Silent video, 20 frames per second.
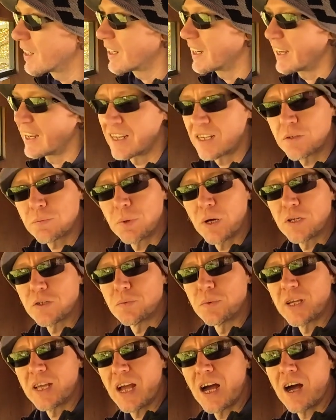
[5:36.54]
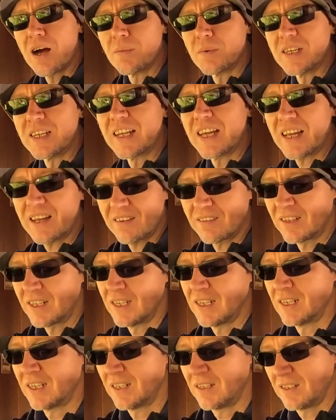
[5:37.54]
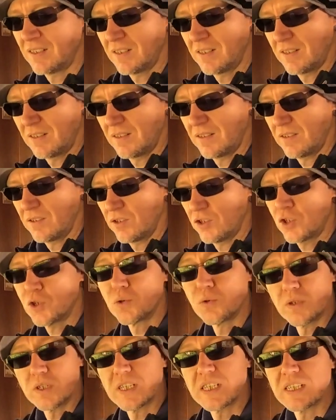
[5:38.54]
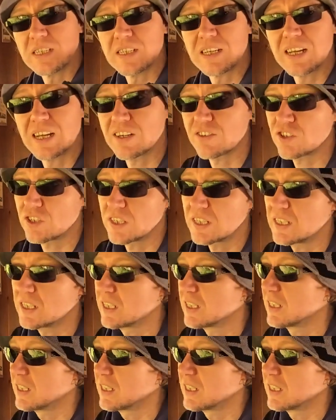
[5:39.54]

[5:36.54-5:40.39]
It is supposed to be calming down shortly, actually.